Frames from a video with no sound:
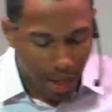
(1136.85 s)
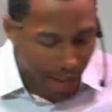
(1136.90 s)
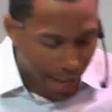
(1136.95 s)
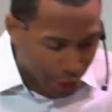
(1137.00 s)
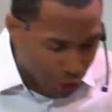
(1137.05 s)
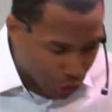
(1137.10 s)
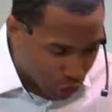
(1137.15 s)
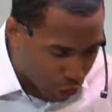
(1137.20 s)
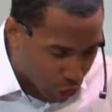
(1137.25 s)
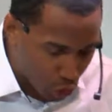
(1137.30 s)

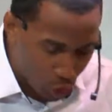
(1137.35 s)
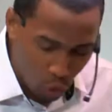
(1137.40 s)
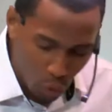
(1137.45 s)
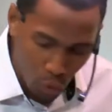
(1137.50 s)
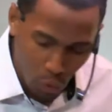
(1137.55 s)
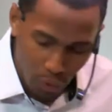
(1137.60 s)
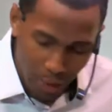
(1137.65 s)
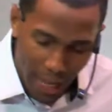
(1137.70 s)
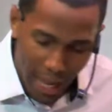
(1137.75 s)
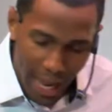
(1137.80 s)
As
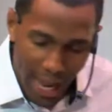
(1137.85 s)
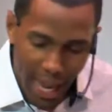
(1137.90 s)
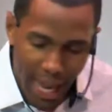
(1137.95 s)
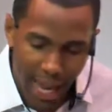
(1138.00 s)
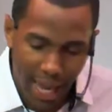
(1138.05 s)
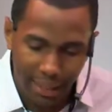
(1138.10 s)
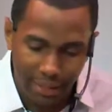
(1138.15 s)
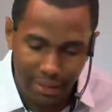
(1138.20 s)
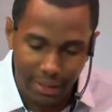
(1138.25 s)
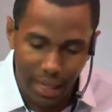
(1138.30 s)
soon
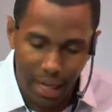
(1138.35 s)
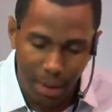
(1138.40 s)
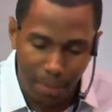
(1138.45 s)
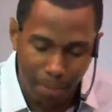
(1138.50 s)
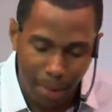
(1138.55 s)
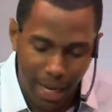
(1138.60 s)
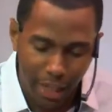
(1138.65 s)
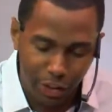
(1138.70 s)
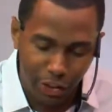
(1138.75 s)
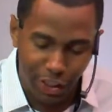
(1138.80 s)
as they
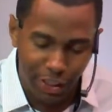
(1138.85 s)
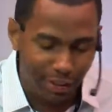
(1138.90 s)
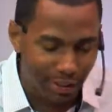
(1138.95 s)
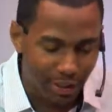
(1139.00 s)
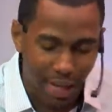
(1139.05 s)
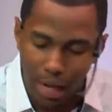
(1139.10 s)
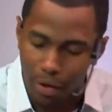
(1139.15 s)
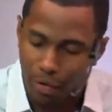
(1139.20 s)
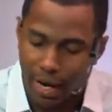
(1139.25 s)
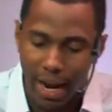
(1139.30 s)
met Jesus,
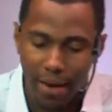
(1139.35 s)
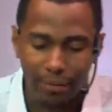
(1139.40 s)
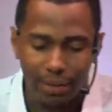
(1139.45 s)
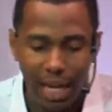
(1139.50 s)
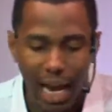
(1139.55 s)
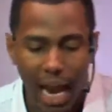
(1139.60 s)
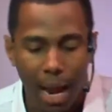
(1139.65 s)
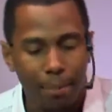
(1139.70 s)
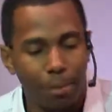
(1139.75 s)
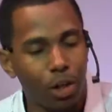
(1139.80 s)
and I don't have
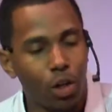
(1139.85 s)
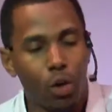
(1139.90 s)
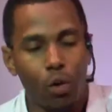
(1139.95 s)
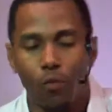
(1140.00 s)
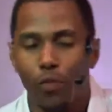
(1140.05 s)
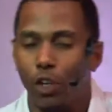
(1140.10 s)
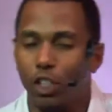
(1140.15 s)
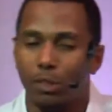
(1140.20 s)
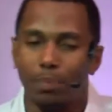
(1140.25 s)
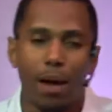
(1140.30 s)
time to go
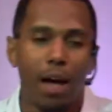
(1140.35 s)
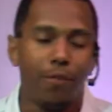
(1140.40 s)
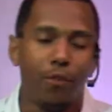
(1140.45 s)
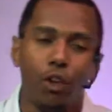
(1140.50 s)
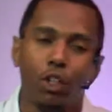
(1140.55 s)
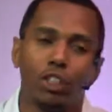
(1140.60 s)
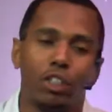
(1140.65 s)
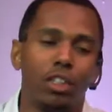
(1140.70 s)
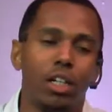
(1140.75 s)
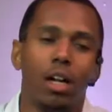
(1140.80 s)
verse by
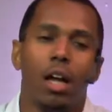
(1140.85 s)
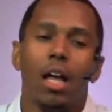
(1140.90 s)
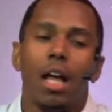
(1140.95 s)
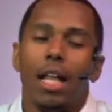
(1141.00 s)
verse, the,